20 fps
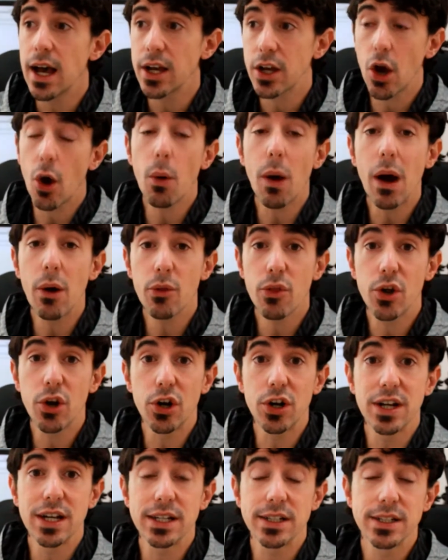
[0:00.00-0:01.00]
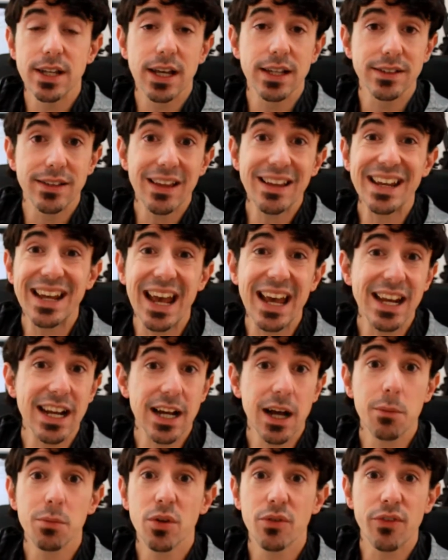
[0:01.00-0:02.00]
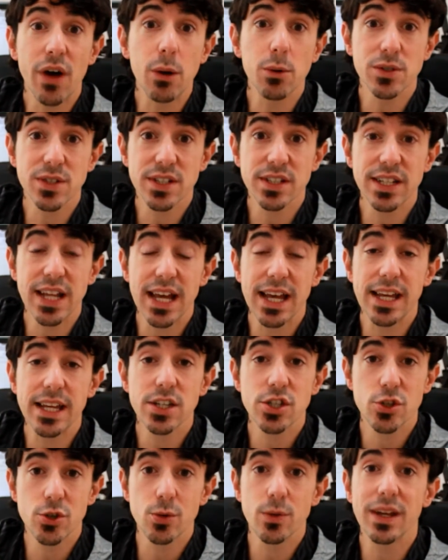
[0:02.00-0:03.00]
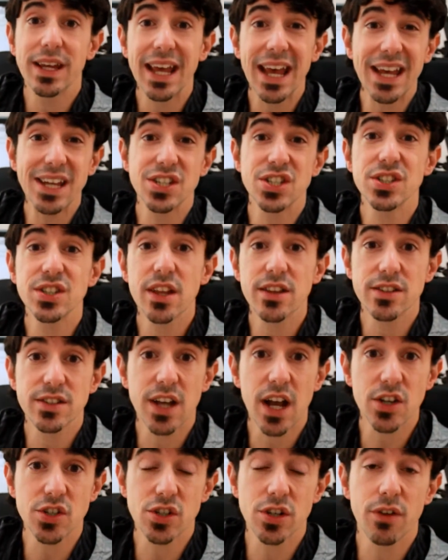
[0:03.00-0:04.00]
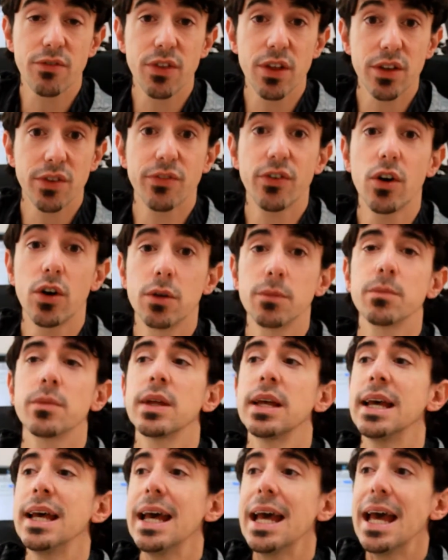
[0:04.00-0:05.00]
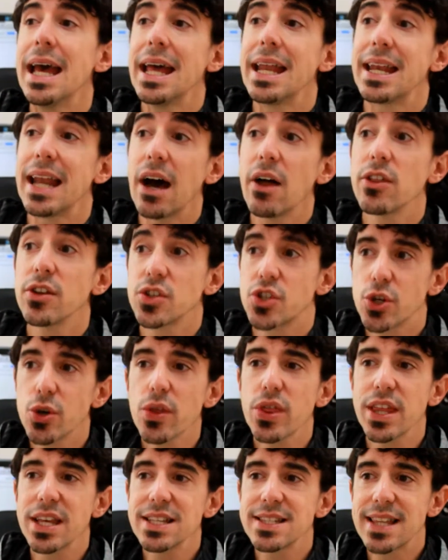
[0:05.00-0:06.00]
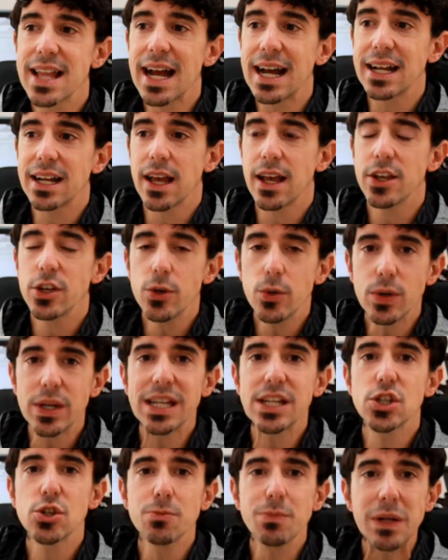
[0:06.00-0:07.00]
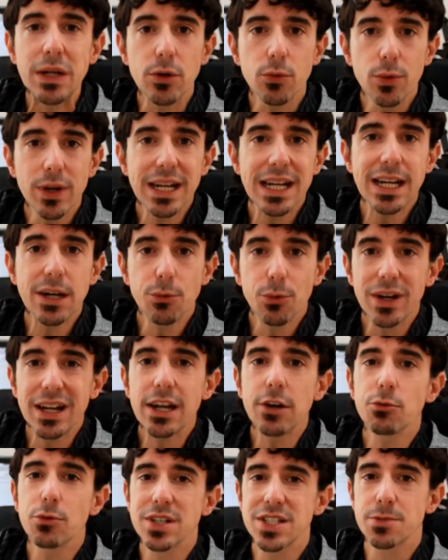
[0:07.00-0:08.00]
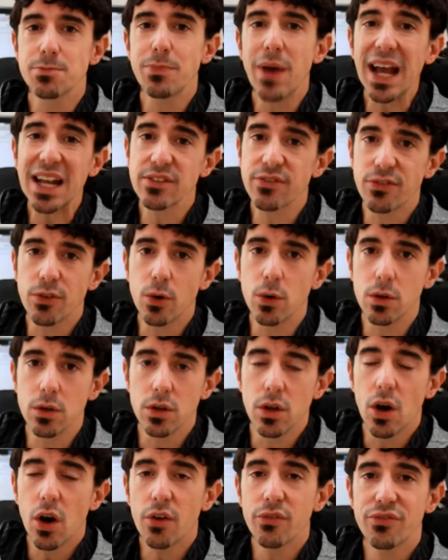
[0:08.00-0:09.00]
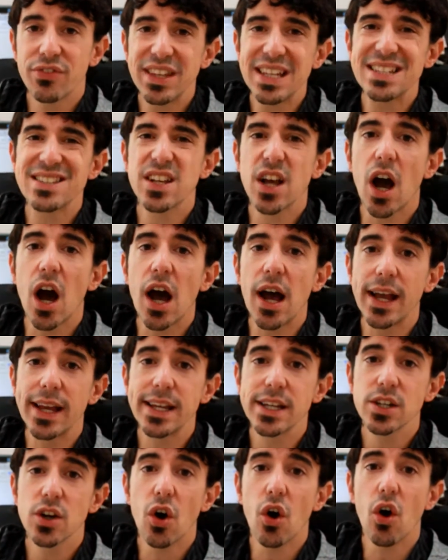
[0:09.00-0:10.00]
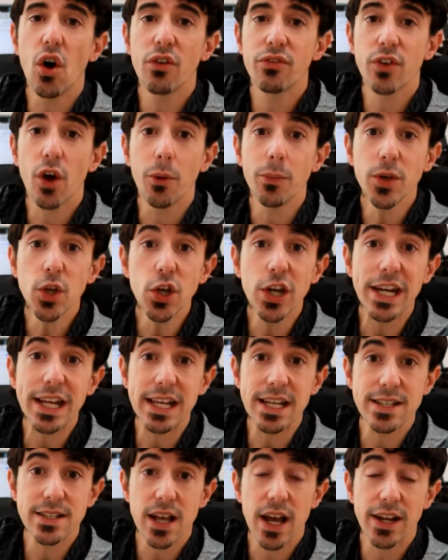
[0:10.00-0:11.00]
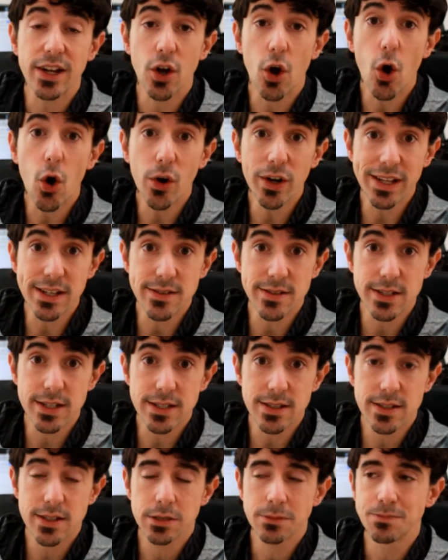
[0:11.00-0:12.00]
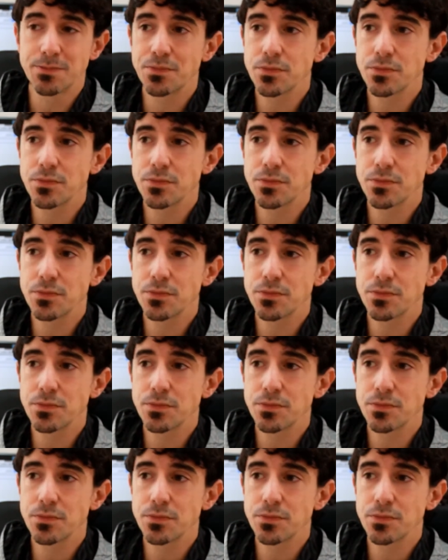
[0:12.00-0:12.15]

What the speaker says: go out there and dedicate a couple of hours a day to engage in the discussion of that forum. Now, the truth is that you need to be really respectful of these kind of communities and audiences,